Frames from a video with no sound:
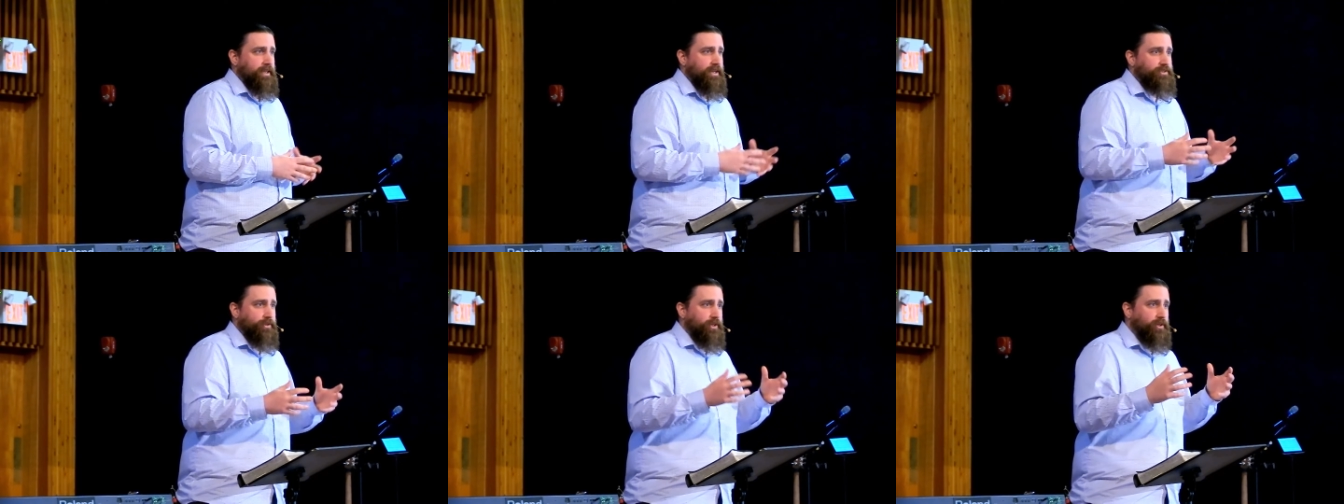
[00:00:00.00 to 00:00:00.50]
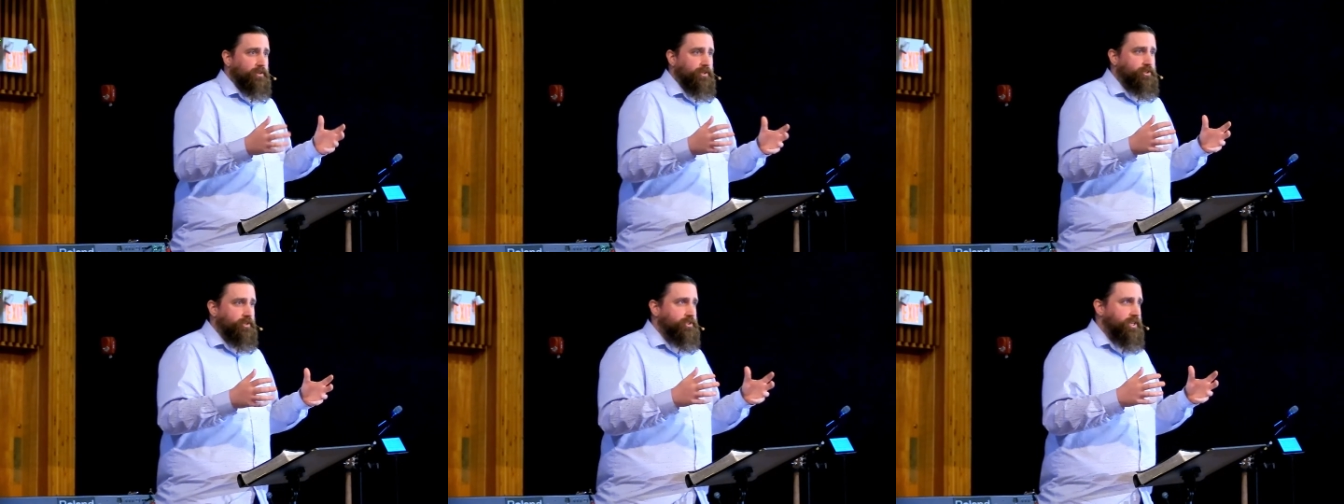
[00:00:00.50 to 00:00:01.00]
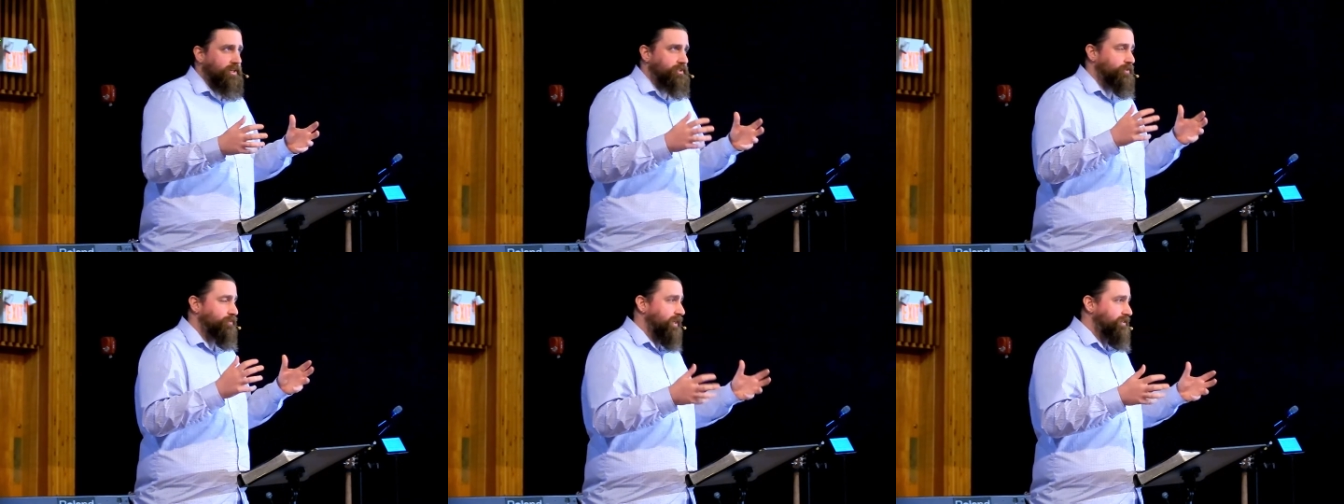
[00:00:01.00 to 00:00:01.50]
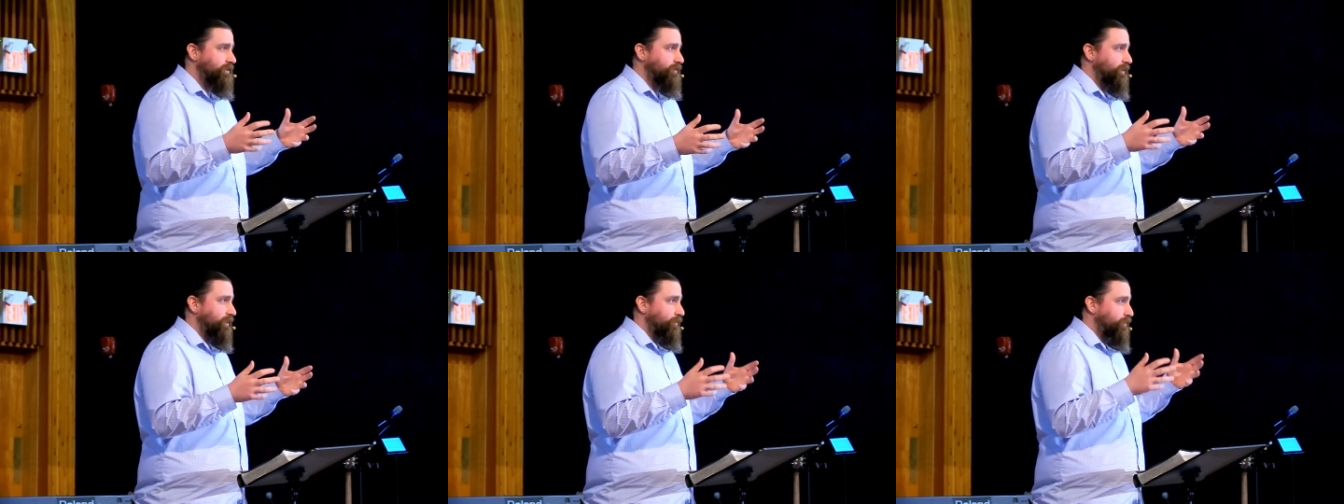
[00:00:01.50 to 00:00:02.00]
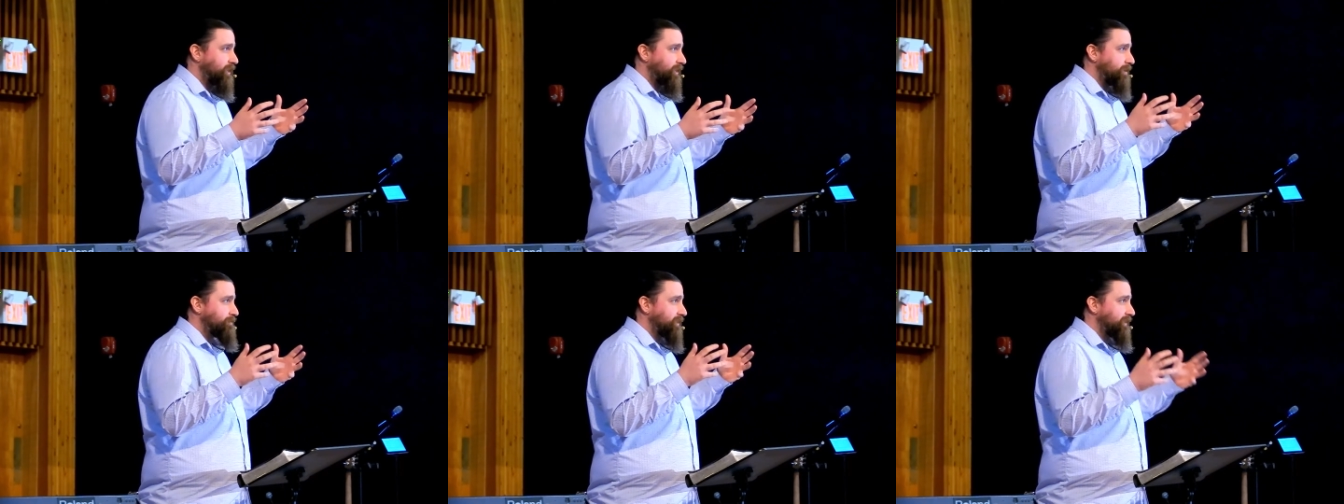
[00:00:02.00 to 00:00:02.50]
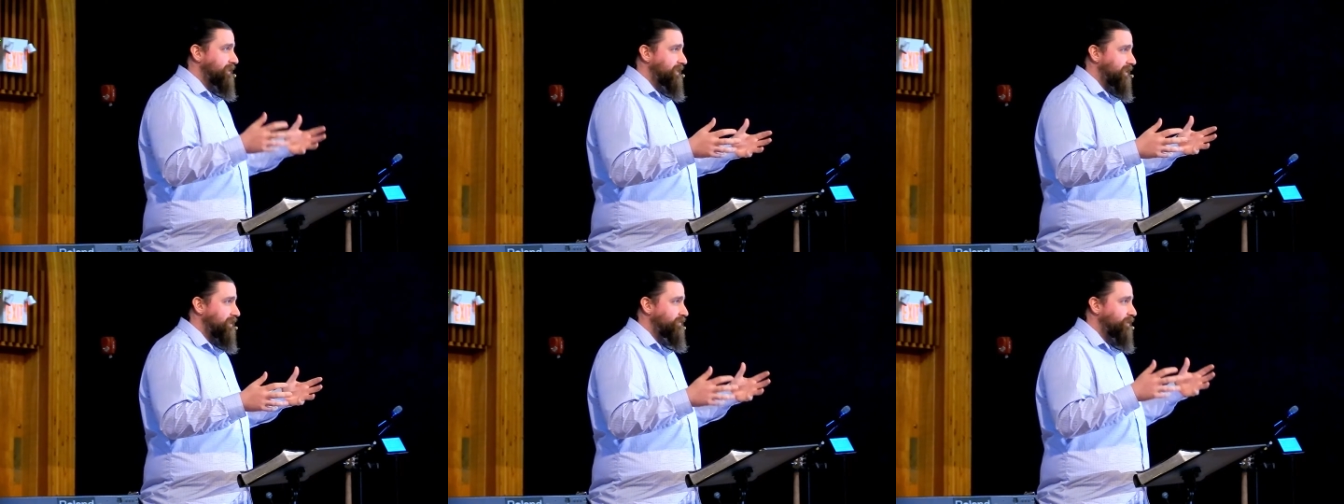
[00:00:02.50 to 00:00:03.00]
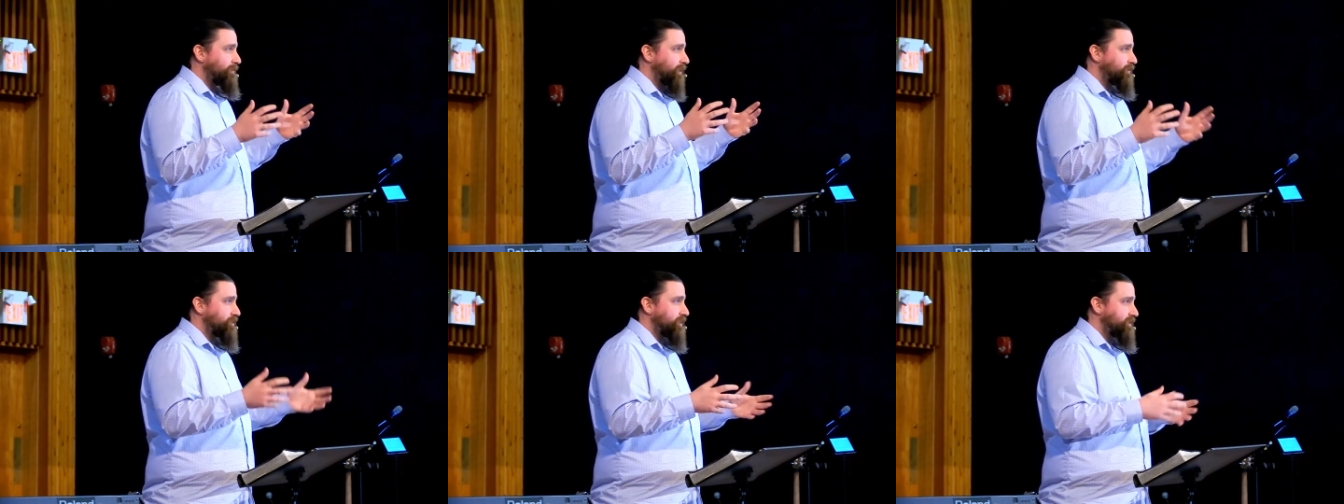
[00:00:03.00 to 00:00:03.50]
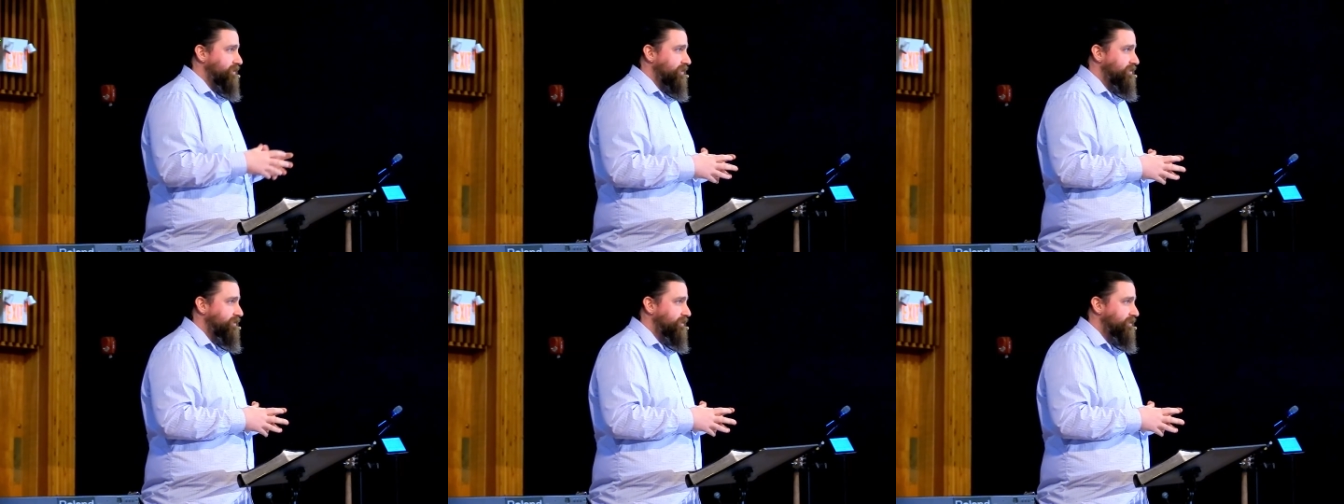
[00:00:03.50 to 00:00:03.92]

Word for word: And so the early church had to wrestle with what they believe about Jesus.